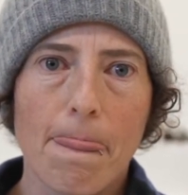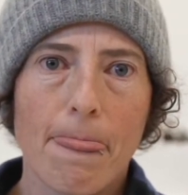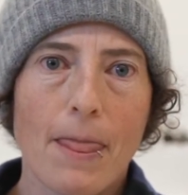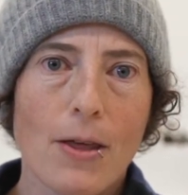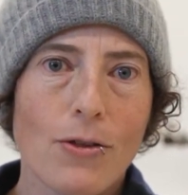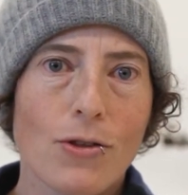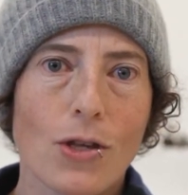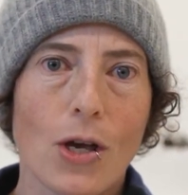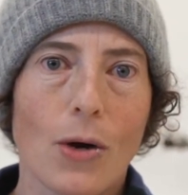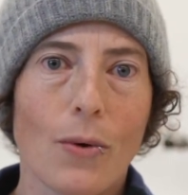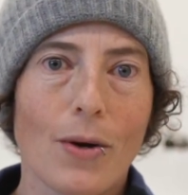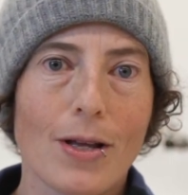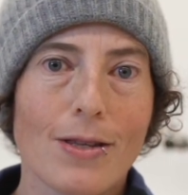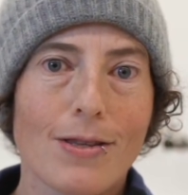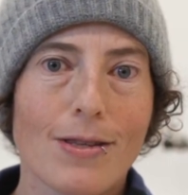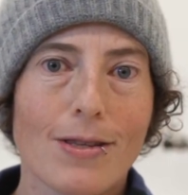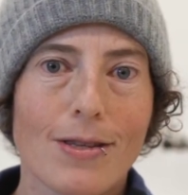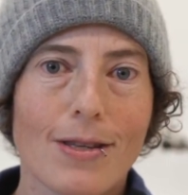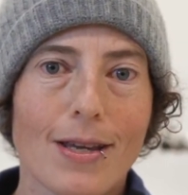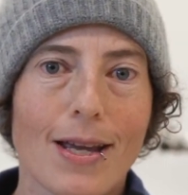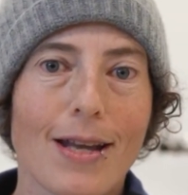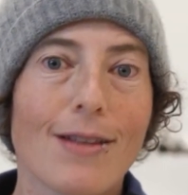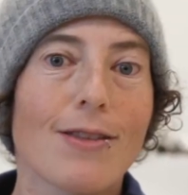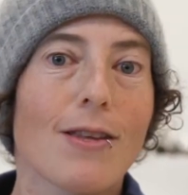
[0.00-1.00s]
So
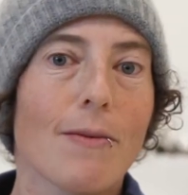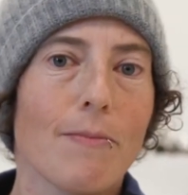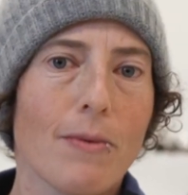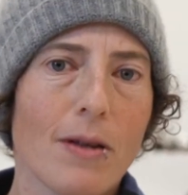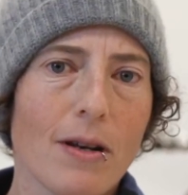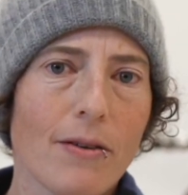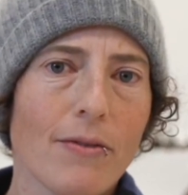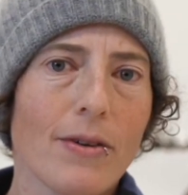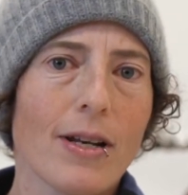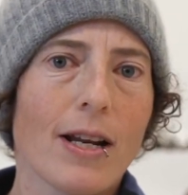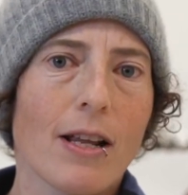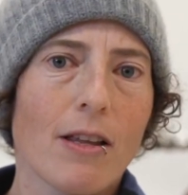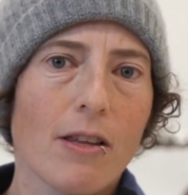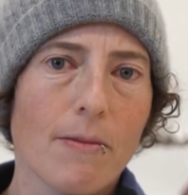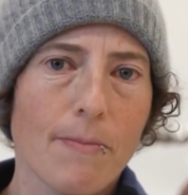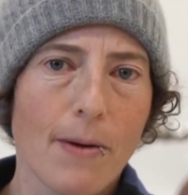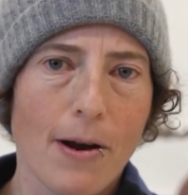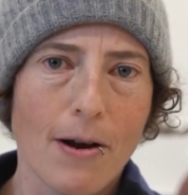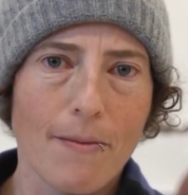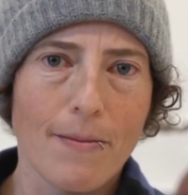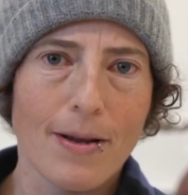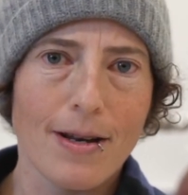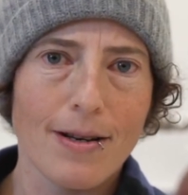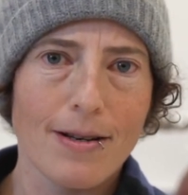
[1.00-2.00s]
it's a bit of an
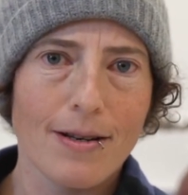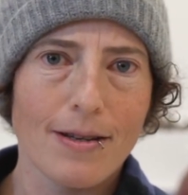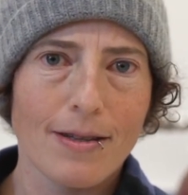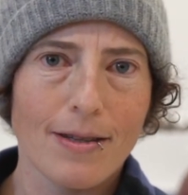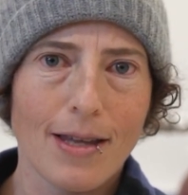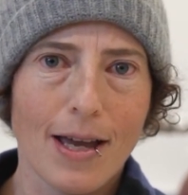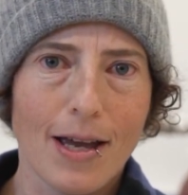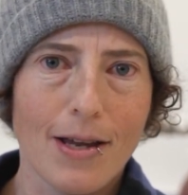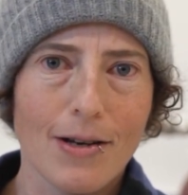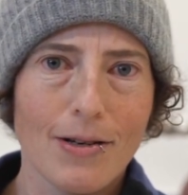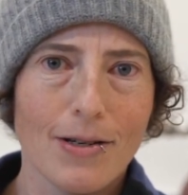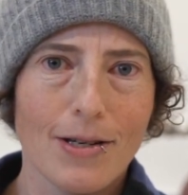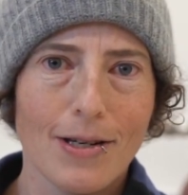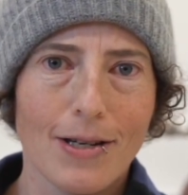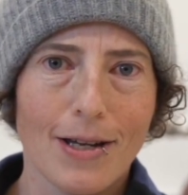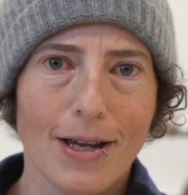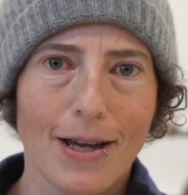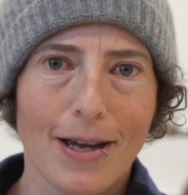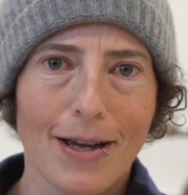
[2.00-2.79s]
experiment that